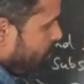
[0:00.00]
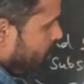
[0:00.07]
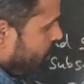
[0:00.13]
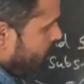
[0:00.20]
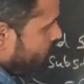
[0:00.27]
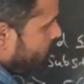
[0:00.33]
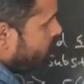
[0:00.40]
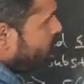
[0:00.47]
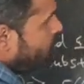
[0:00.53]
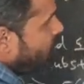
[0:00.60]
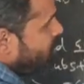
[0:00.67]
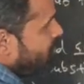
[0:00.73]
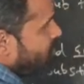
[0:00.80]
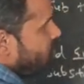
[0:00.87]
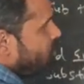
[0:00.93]
plus,
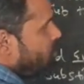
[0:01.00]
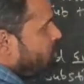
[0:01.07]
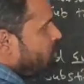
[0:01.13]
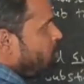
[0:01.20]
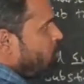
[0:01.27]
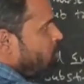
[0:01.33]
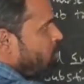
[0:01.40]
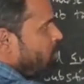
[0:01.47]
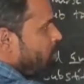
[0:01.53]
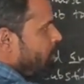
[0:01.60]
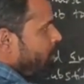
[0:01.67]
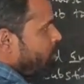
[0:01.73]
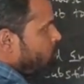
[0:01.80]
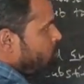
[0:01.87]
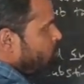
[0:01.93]
since 0
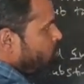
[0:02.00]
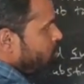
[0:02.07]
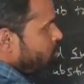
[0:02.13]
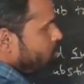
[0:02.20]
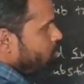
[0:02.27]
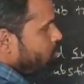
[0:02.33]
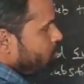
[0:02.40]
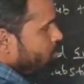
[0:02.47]
s2 is